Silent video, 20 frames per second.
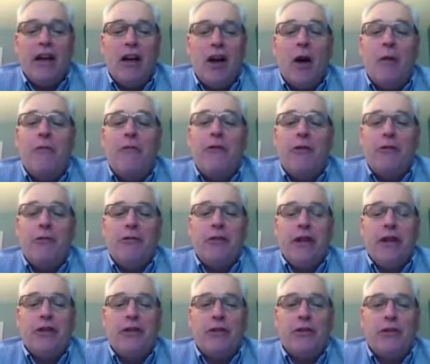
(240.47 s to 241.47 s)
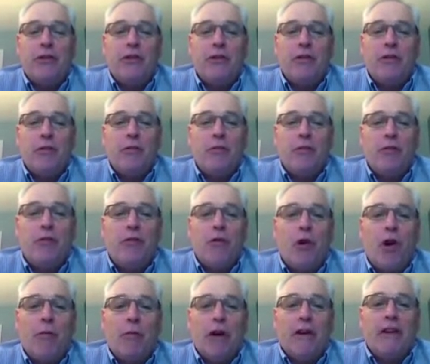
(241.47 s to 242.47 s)
comfort features
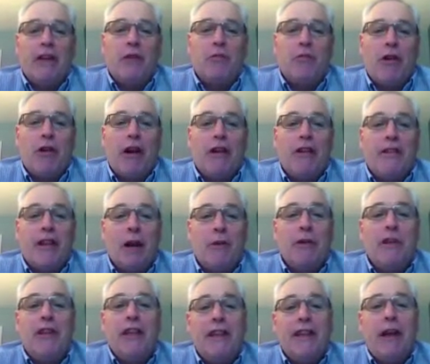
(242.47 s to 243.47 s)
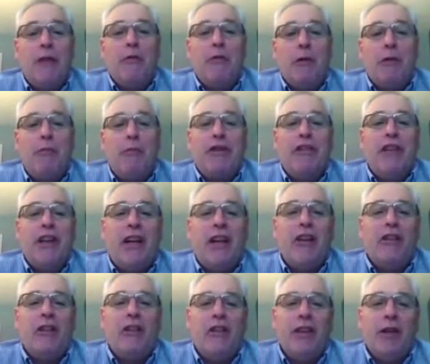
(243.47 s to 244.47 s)
perform on these products? And I would think that would be
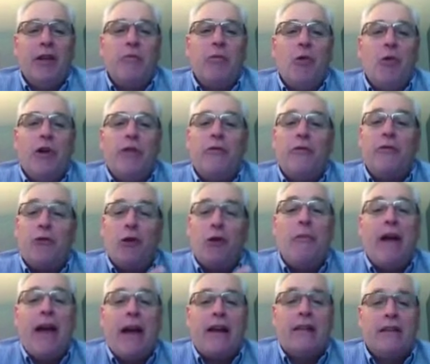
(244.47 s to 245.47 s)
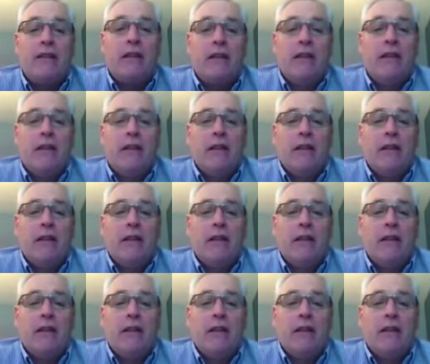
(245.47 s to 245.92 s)
particularly important for a mask.